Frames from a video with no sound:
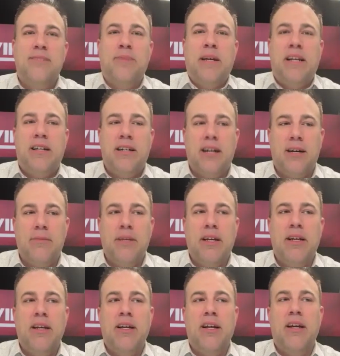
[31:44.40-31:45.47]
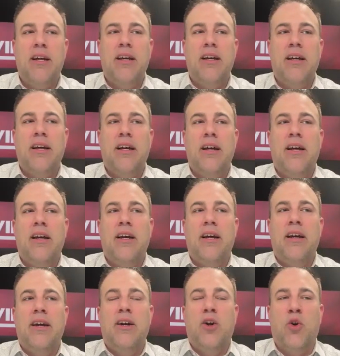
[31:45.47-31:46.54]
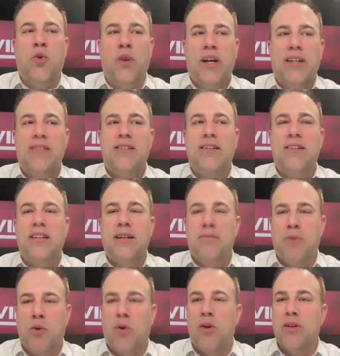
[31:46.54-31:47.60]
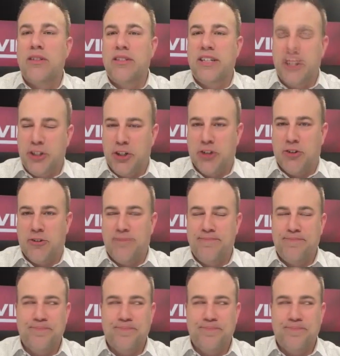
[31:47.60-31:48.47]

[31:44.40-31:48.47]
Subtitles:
becoming increasingly more digital.